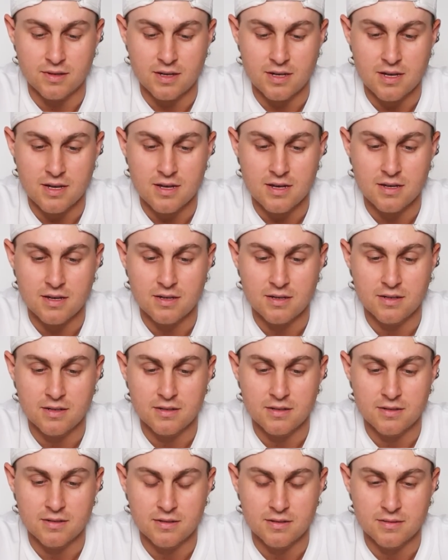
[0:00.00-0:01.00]

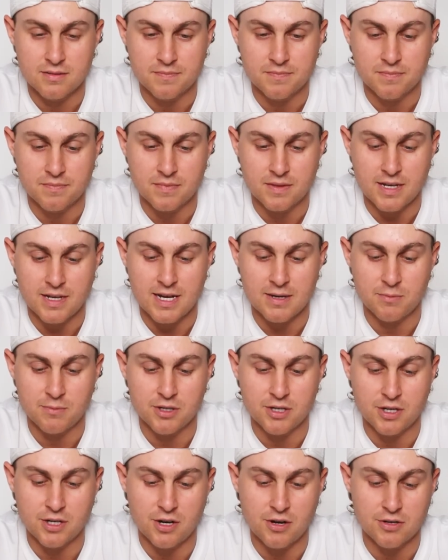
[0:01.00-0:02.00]
Okay,
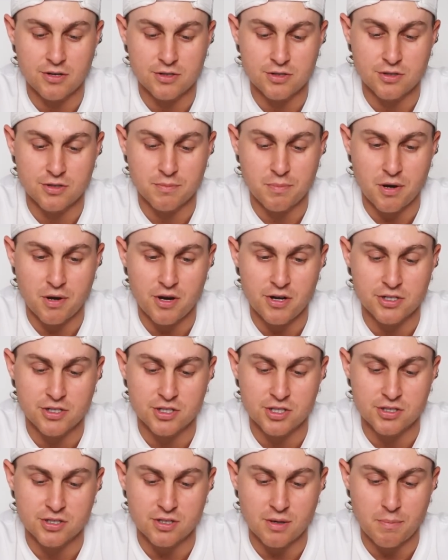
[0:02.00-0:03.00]
then we're gonna go to
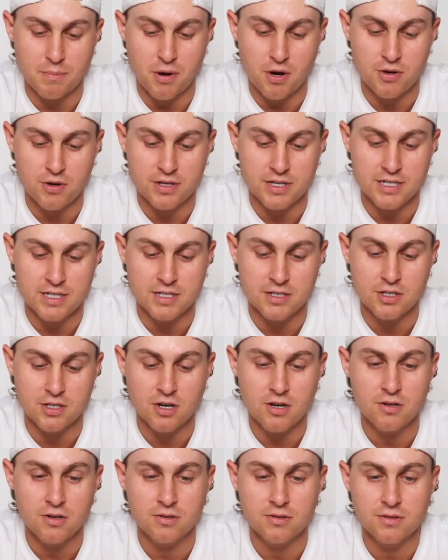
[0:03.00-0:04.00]
purchase
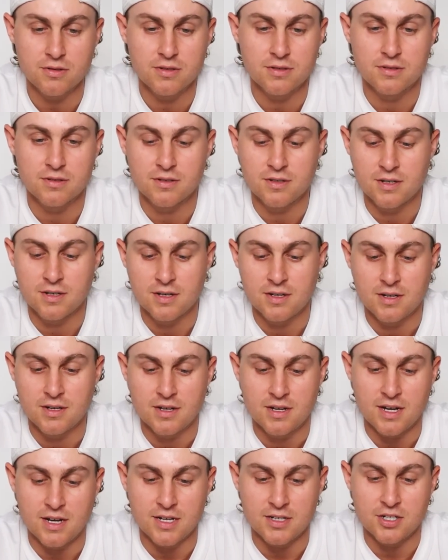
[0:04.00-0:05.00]
Pokegold.
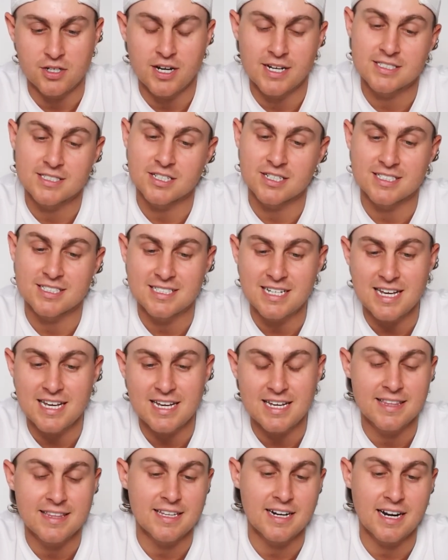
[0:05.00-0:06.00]
And you guys are going to
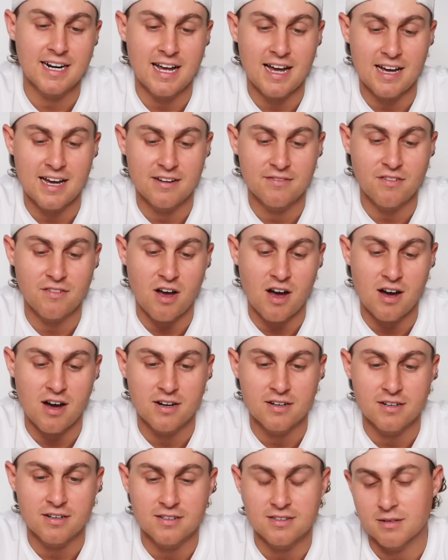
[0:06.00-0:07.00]
see that I have
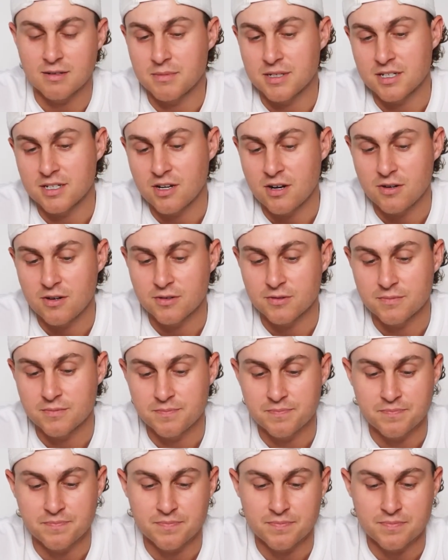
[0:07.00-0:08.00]
unlimited gold.